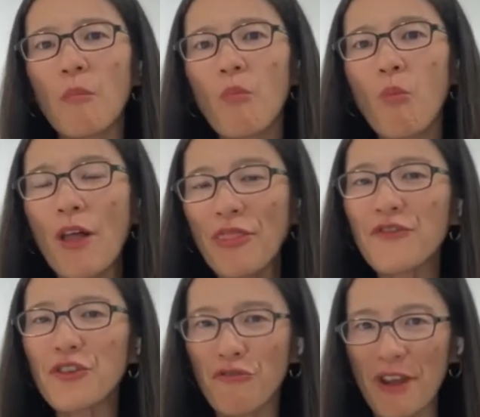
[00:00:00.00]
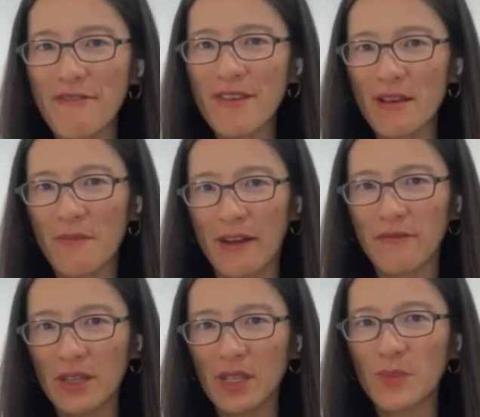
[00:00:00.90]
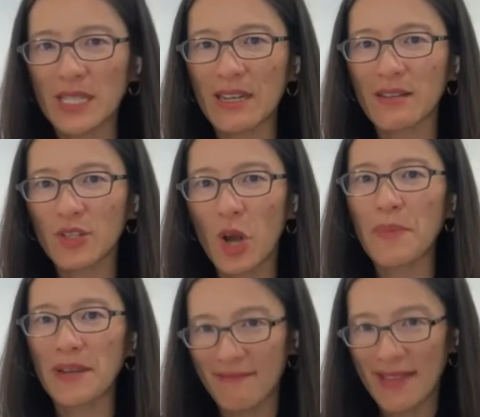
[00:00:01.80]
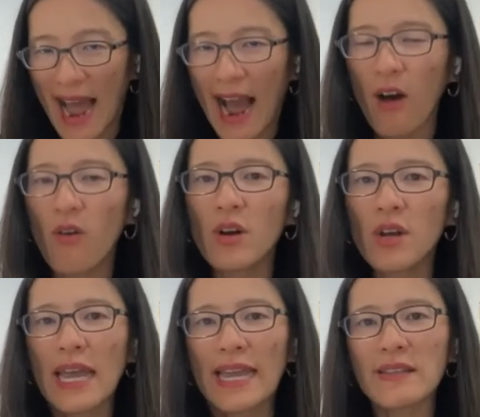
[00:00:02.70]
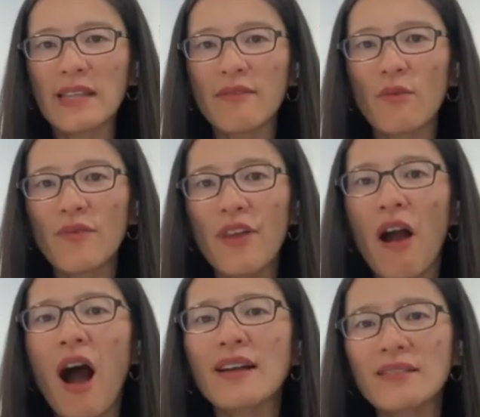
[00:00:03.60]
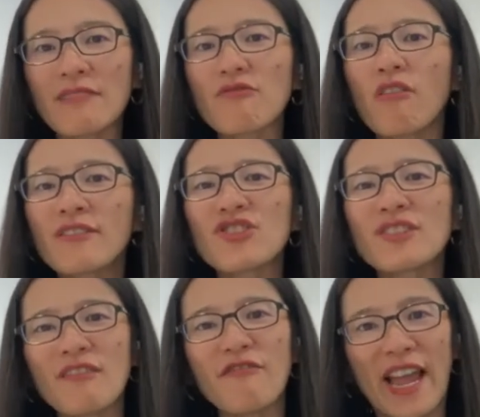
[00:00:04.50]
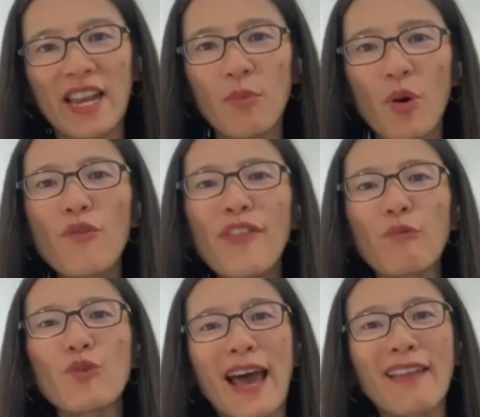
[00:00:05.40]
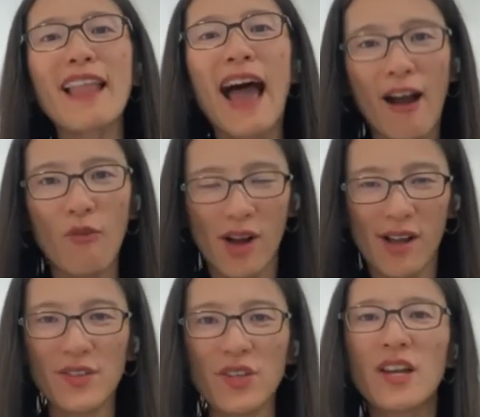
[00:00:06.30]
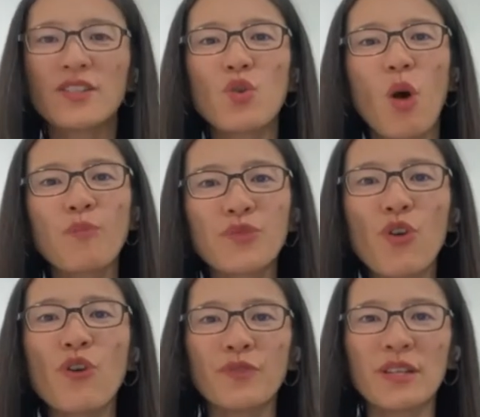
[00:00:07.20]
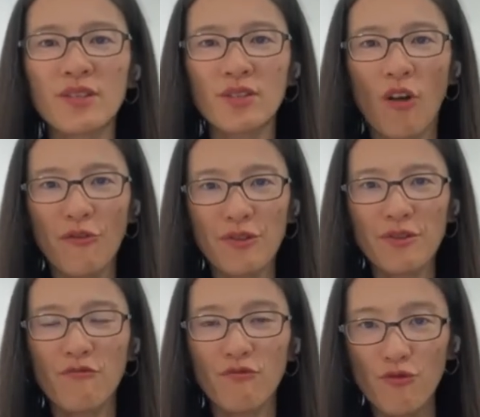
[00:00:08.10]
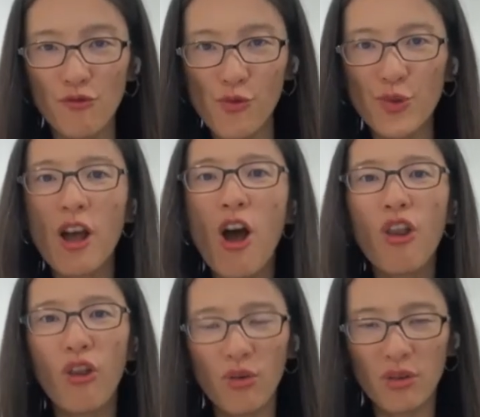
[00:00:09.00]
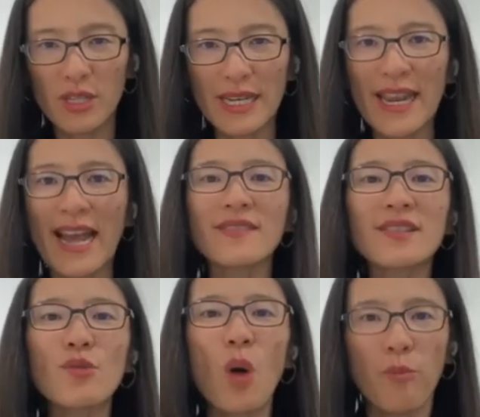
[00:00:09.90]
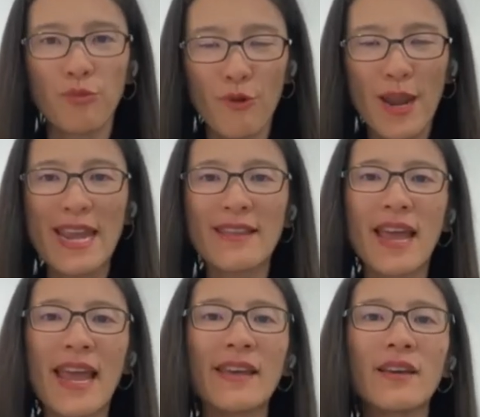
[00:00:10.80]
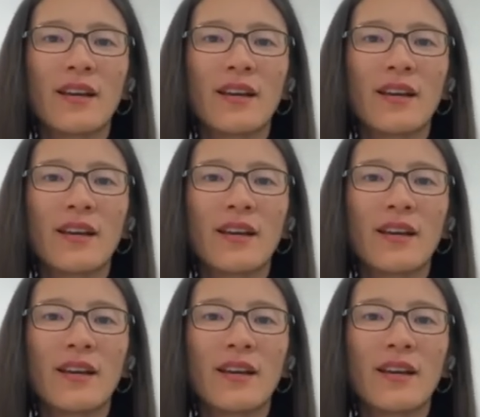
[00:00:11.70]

One of the great thing about this particular topic now is that there are technologies available that would allow us to observe these sovereign rules locally and still operate in a